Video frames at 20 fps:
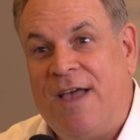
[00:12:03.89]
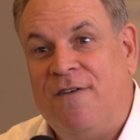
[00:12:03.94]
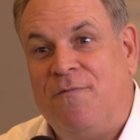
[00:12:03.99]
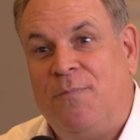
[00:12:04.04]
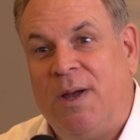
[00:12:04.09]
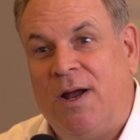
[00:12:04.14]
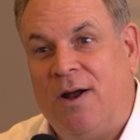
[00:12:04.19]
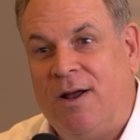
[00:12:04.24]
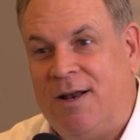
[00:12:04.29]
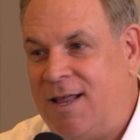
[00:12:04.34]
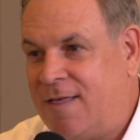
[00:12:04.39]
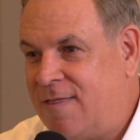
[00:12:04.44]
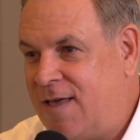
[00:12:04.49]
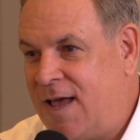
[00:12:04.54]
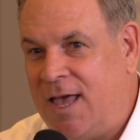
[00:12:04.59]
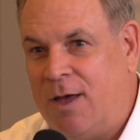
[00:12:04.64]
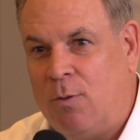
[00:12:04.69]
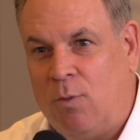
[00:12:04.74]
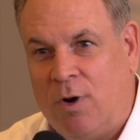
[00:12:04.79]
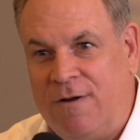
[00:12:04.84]
of pairing that they
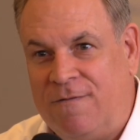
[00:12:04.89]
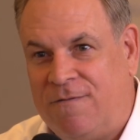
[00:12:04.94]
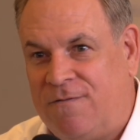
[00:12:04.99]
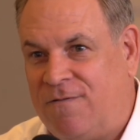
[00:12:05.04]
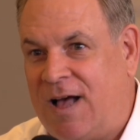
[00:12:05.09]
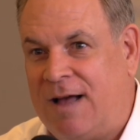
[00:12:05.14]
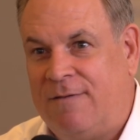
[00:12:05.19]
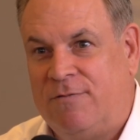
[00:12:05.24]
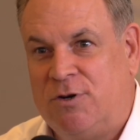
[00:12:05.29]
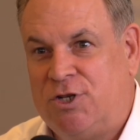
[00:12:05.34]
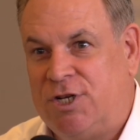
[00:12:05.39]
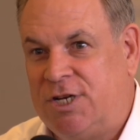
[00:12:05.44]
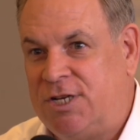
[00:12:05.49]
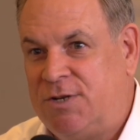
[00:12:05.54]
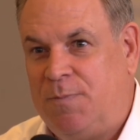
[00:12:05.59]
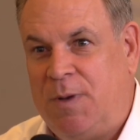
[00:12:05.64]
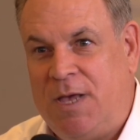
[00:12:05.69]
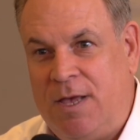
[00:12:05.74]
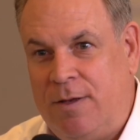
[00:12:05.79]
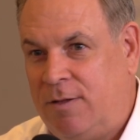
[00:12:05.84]
get rid of 5 or
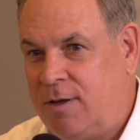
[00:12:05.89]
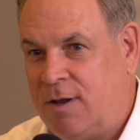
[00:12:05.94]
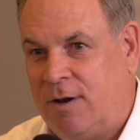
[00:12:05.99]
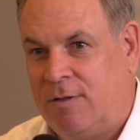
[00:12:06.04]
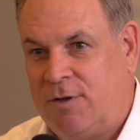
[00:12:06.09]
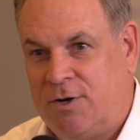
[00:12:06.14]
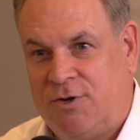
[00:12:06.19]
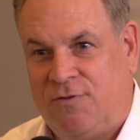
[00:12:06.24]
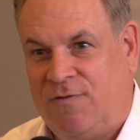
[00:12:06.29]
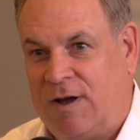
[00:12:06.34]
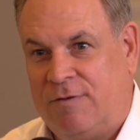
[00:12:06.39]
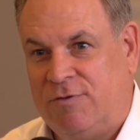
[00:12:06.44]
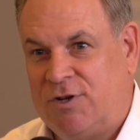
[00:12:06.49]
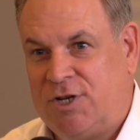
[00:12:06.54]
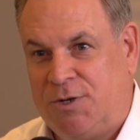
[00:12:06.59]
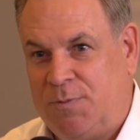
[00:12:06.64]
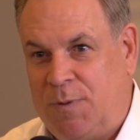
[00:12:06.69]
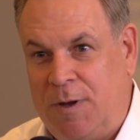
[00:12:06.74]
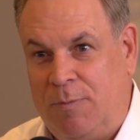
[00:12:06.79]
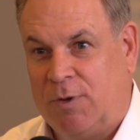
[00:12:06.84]
6. There's 5 or
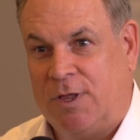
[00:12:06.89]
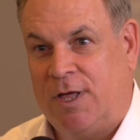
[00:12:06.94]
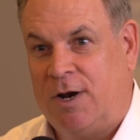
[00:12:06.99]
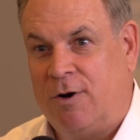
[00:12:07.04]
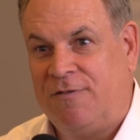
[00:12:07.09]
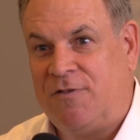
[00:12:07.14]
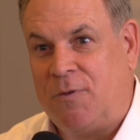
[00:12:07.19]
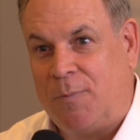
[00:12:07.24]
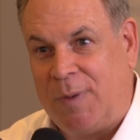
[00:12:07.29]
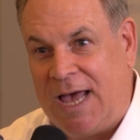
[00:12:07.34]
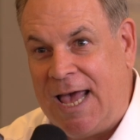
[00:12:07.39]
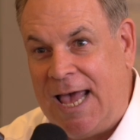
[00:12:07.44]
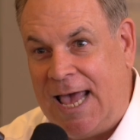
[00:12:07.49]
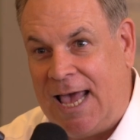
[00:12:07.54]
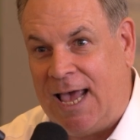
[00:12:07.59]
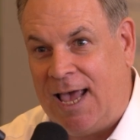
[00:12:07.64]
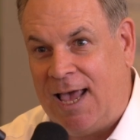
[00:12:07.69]
6 people they don't have to pay.